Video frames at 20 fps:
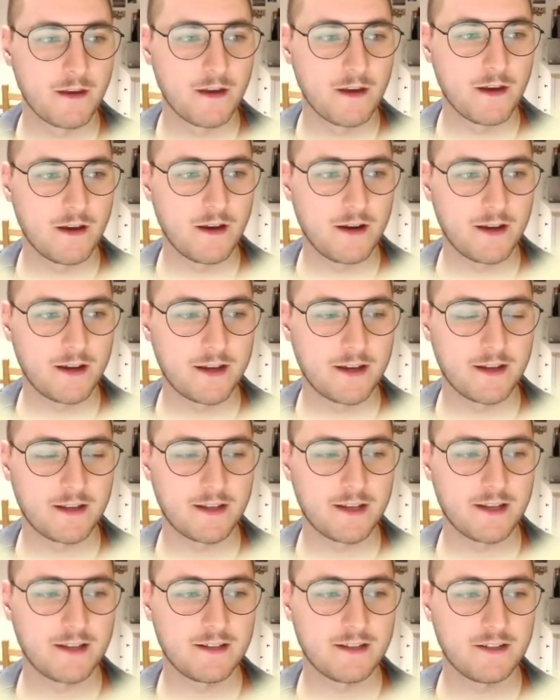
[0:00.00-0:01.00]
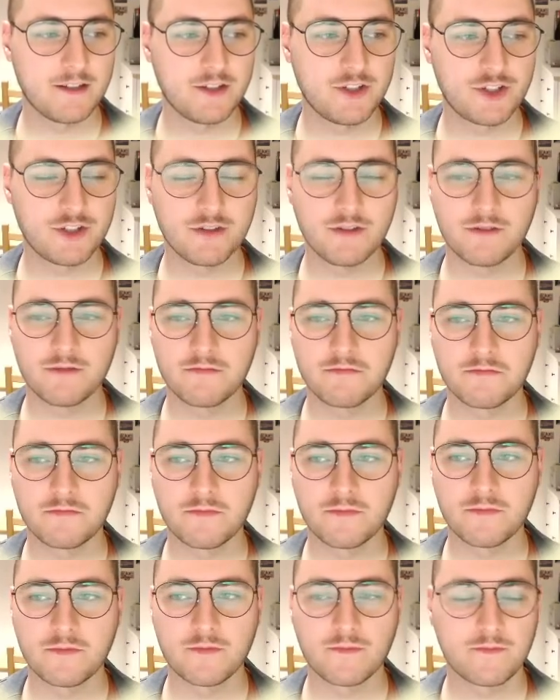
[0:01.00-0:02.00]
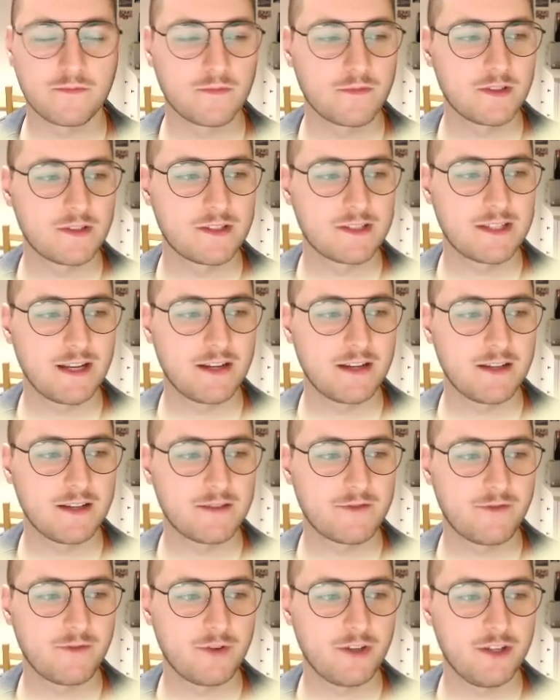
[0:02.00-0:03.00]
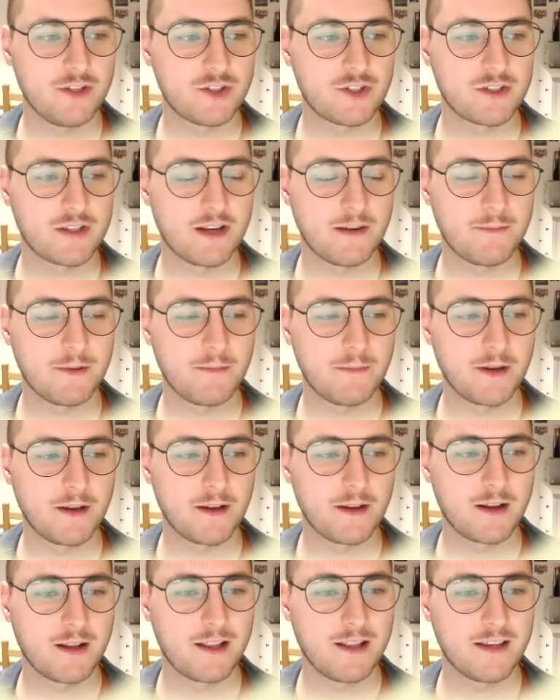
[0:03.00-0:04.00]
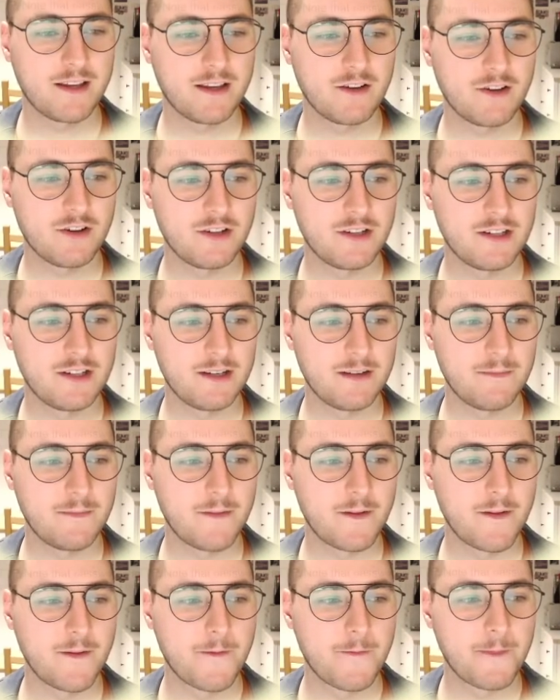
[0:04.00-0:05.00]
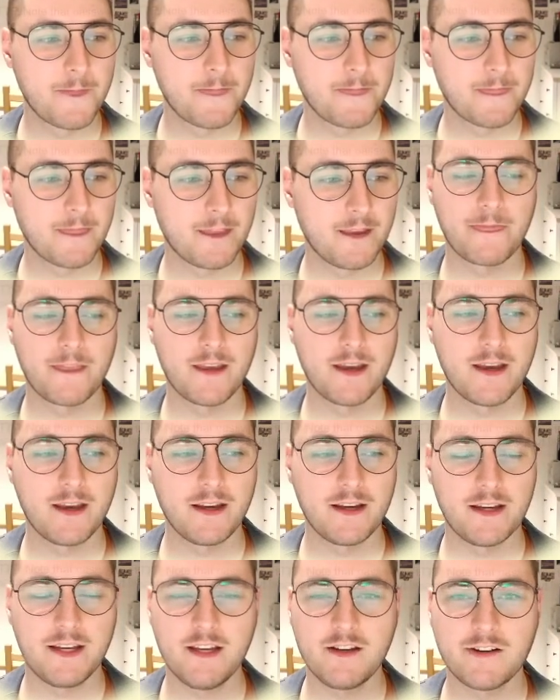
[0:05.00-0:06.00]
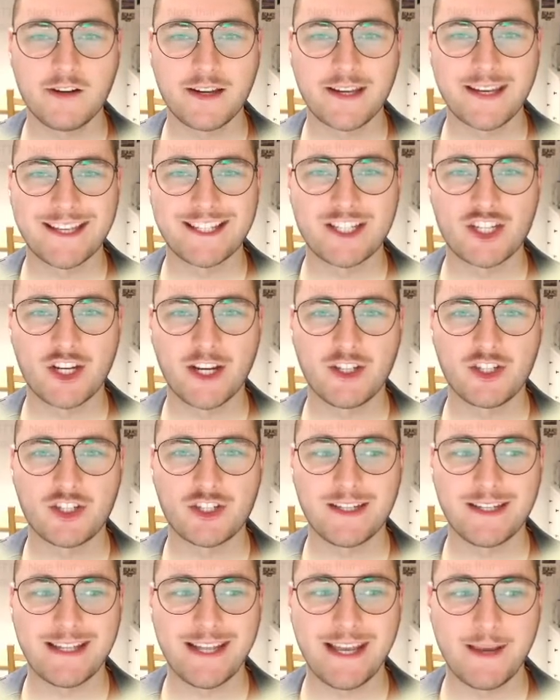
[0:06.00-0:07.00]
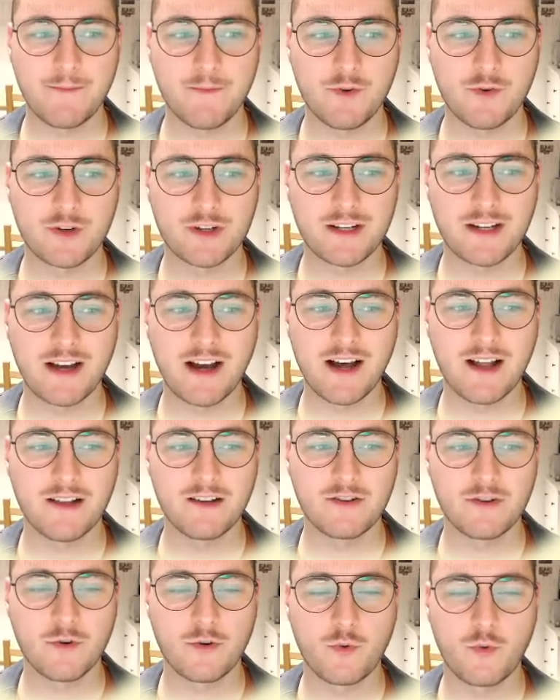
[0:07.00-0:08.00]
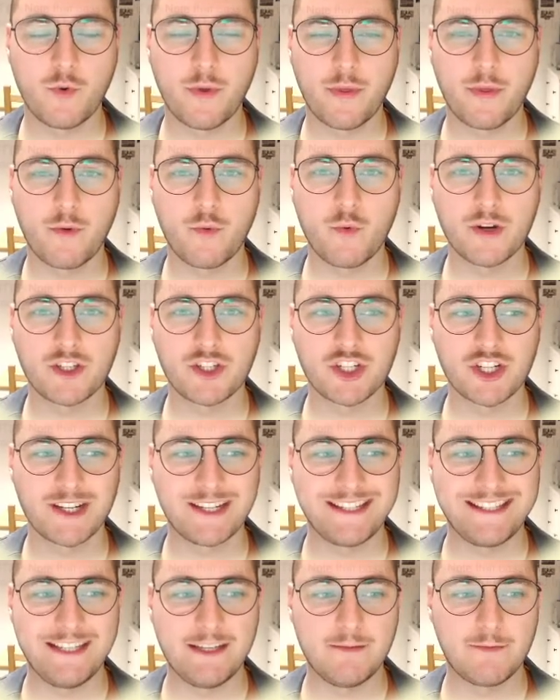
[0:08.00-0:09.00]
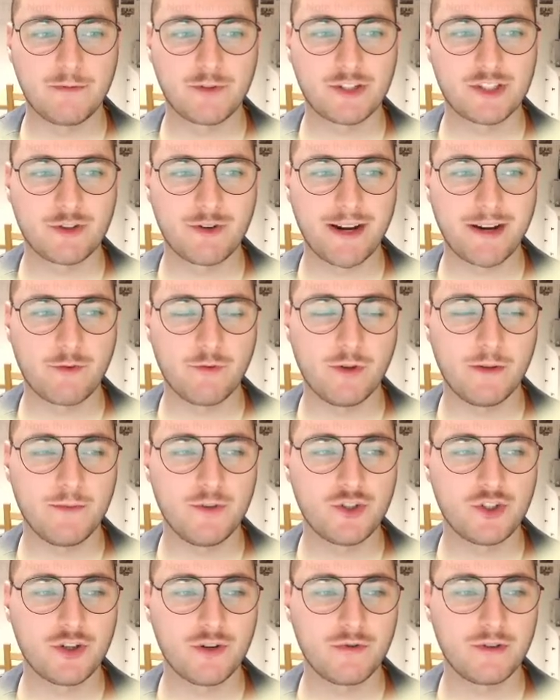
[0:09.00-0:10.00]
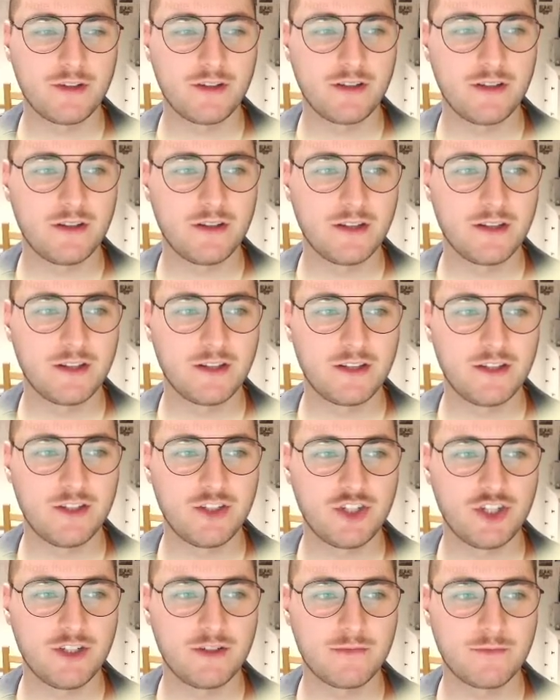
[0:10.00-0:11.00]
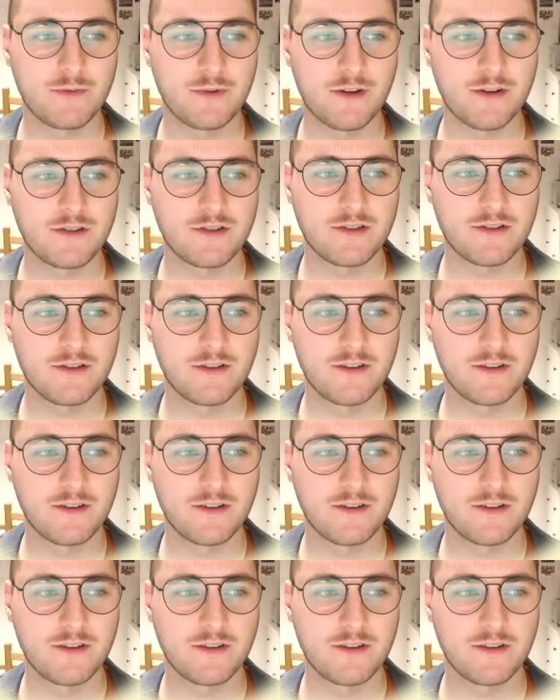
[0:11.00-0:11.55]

I can get additional settings for each sample by clicking on them. Here I can change the name or the color with which the track will be shown in the Genome browser.